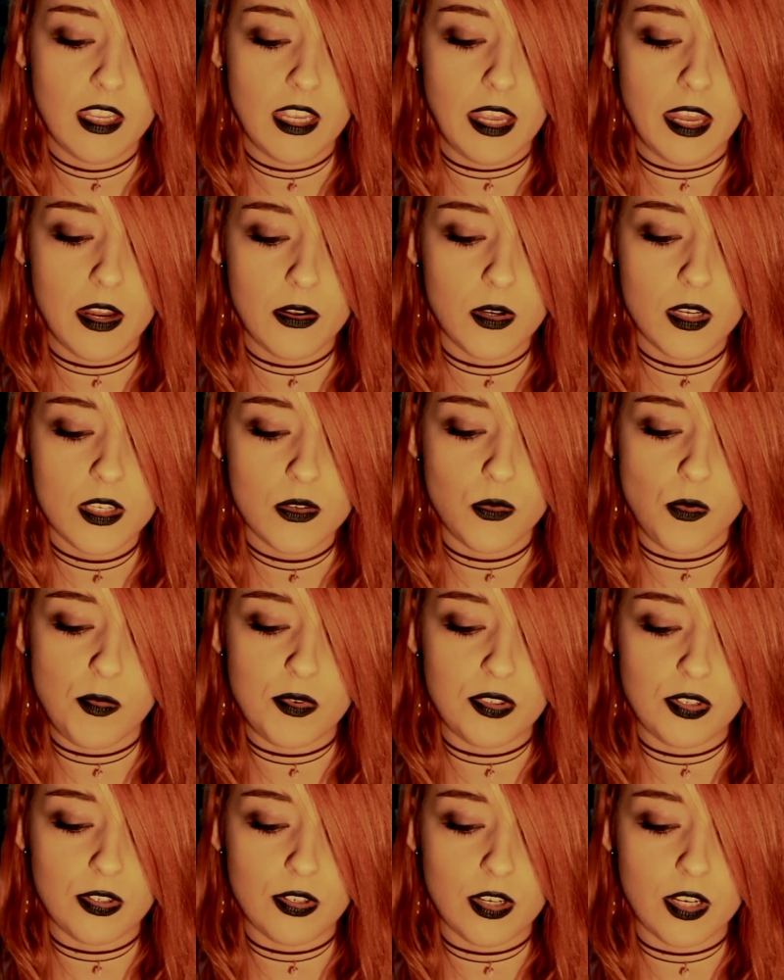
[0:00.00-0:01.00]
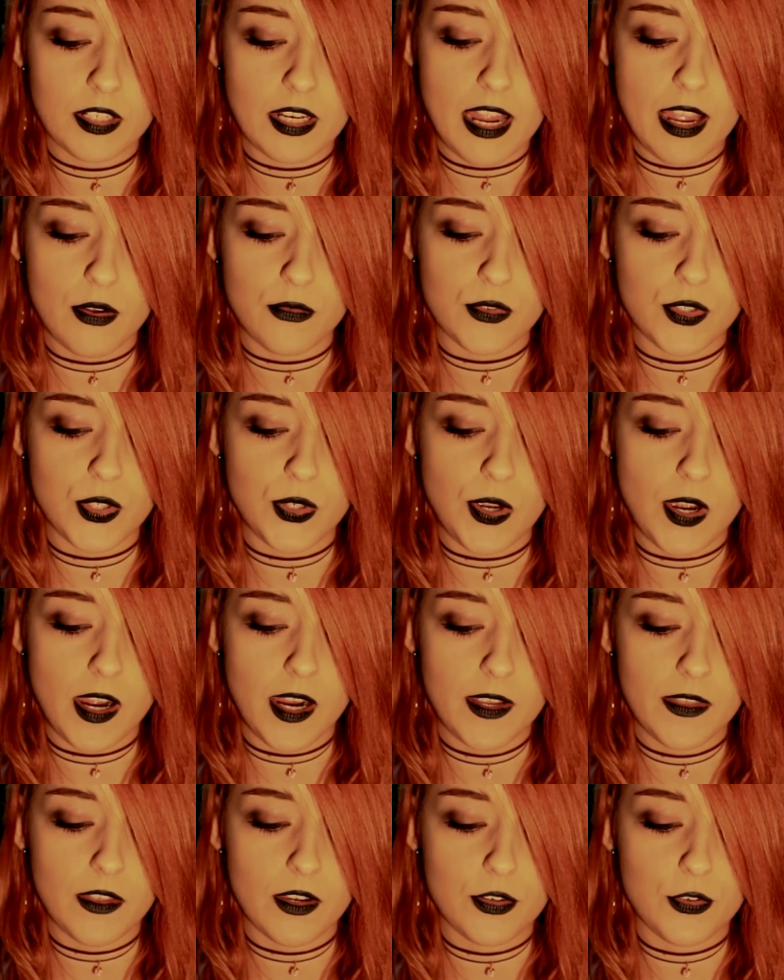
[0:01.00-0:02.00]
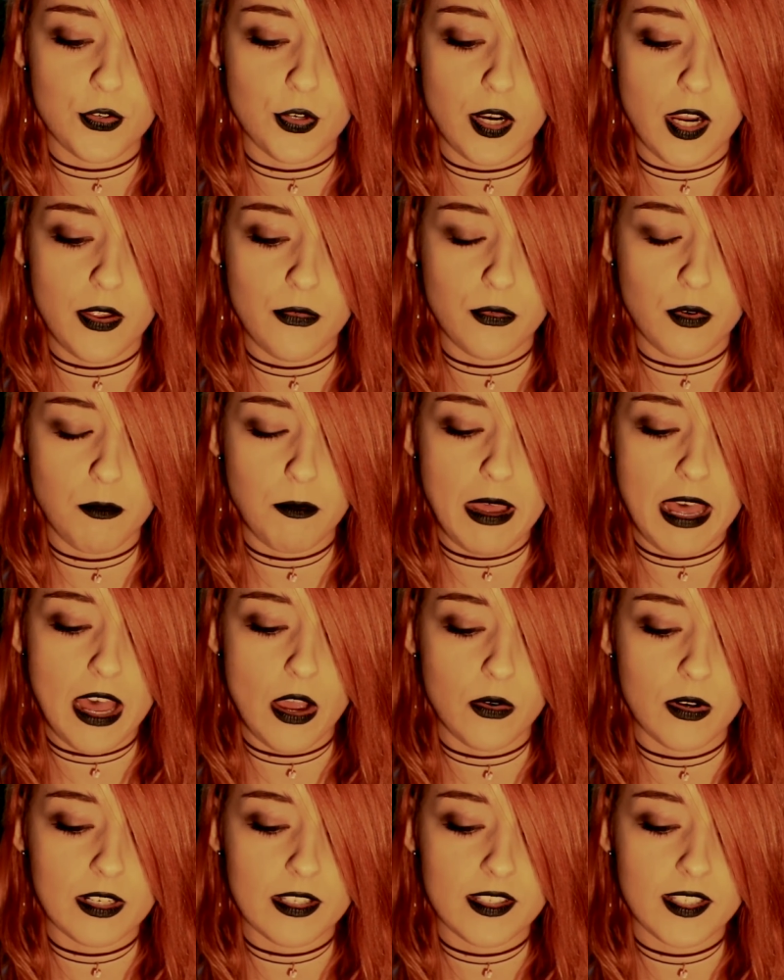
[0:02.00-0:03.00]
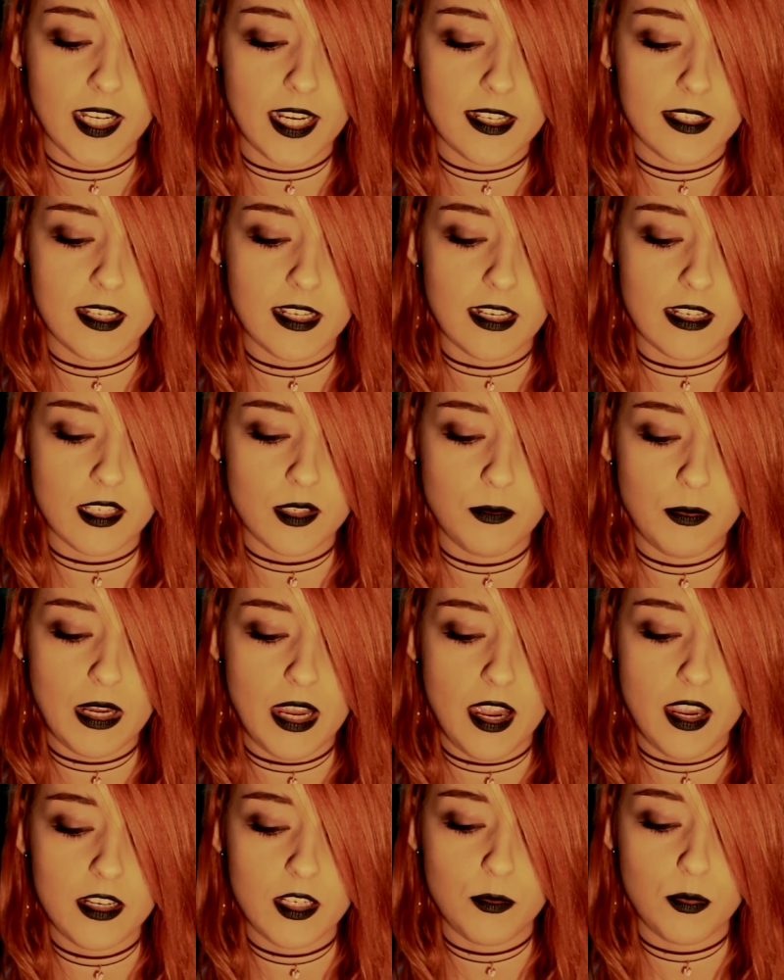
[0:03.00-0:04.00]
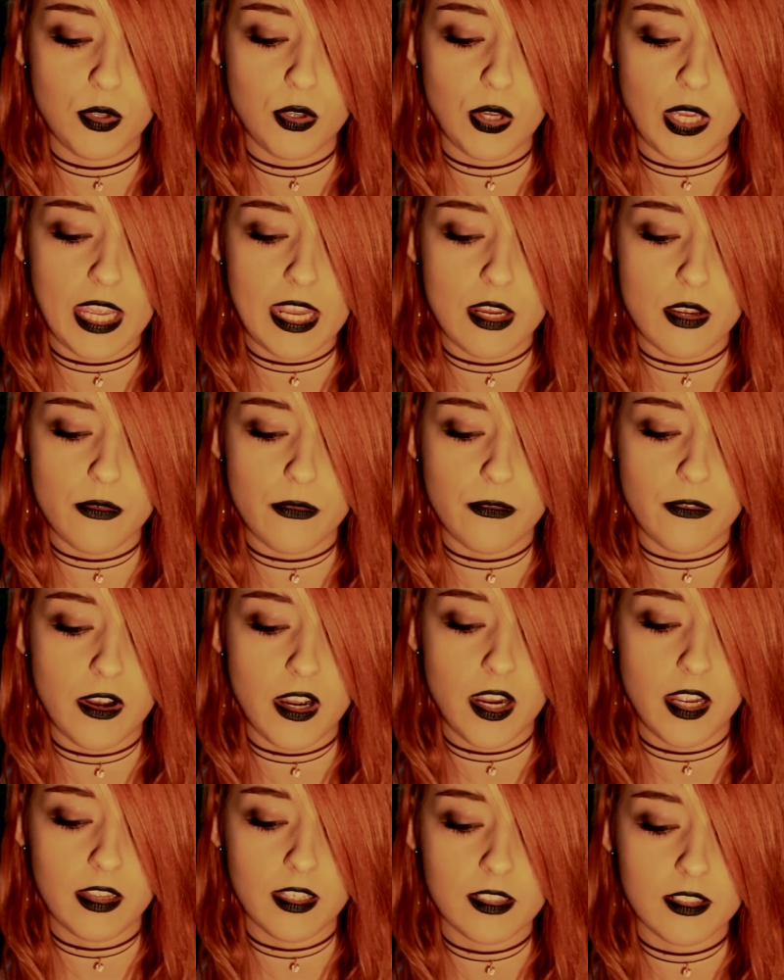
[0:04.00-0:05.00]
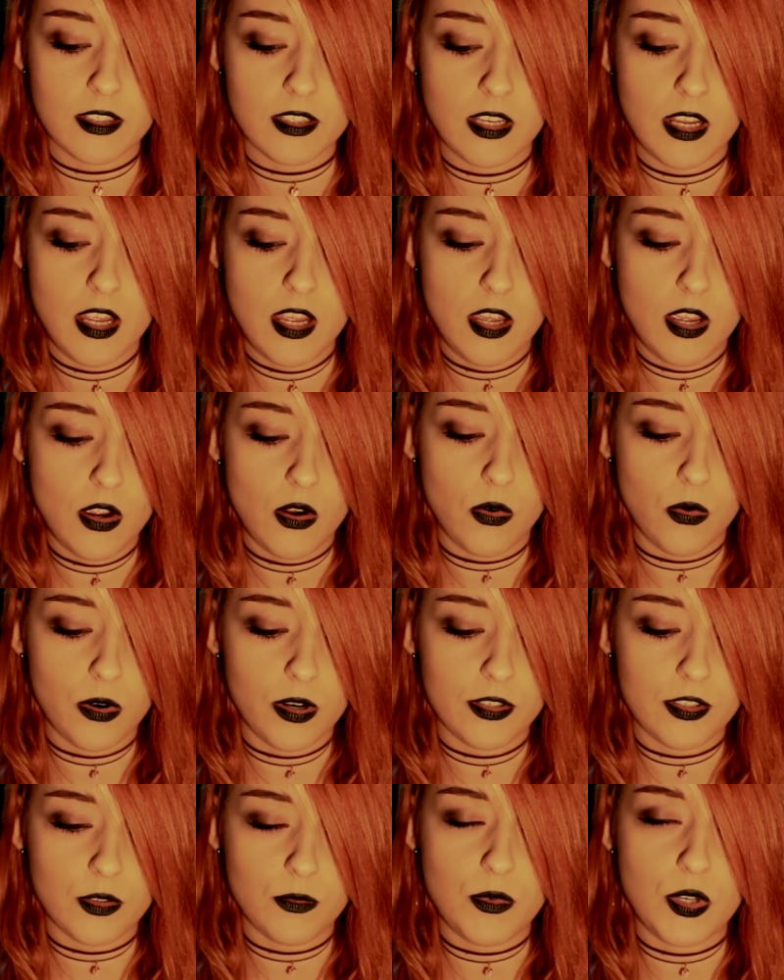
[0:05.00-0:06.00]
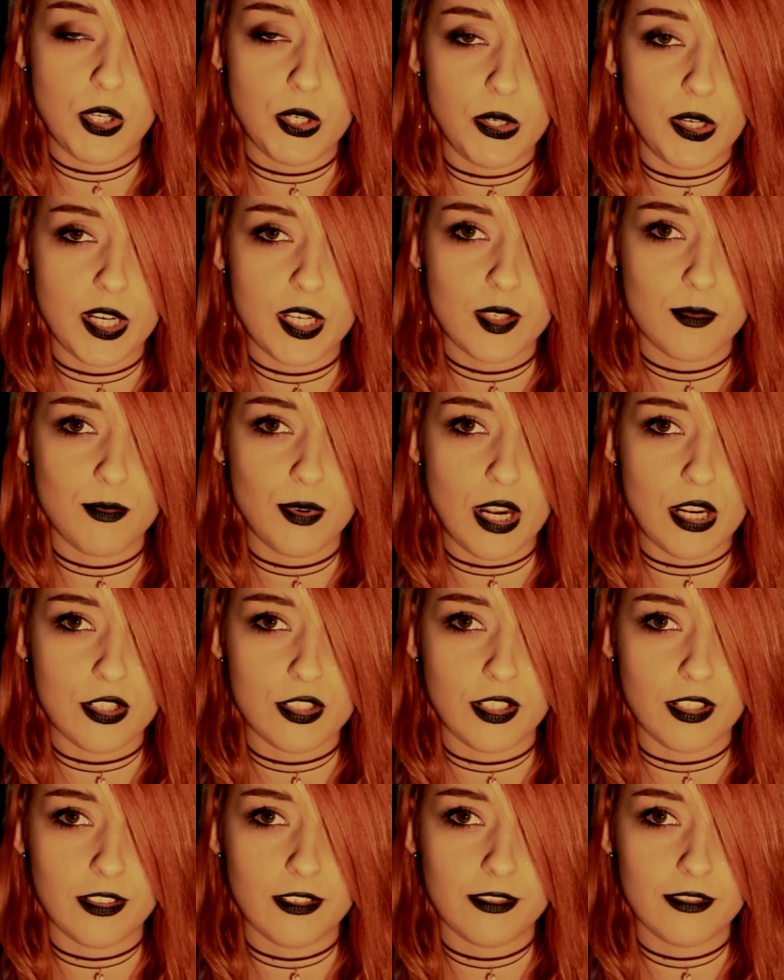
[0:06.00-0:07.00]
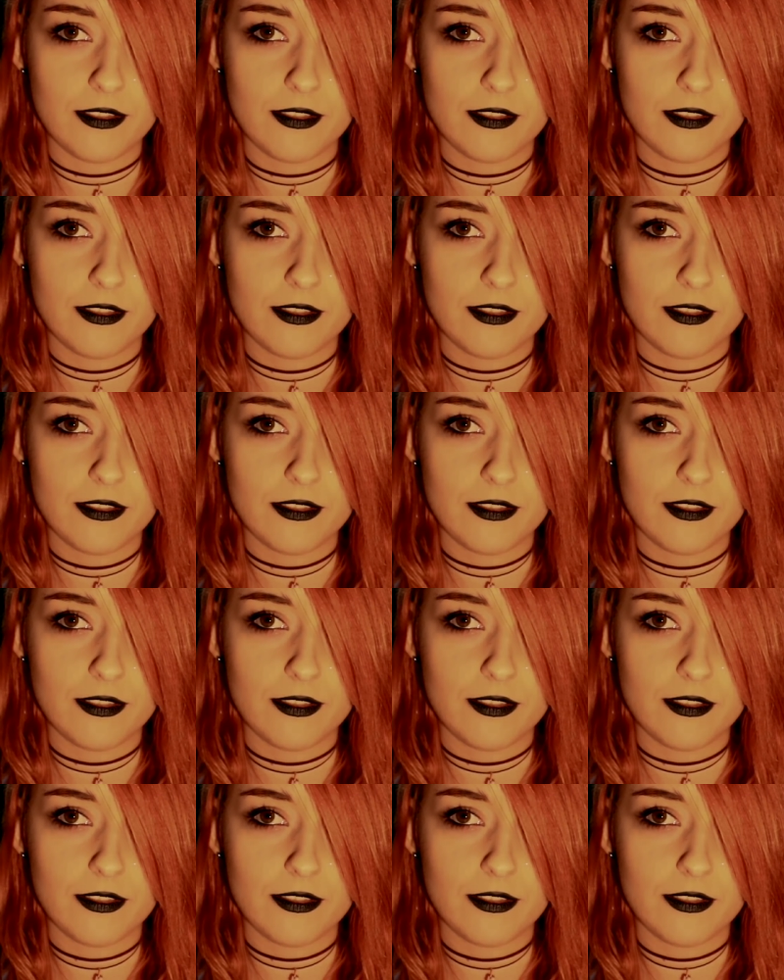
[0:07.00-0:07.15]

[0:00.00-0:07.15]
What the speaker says: Aries women do not have to hide their drive for power and sexiness behind a bouquet of violets or a demure expression.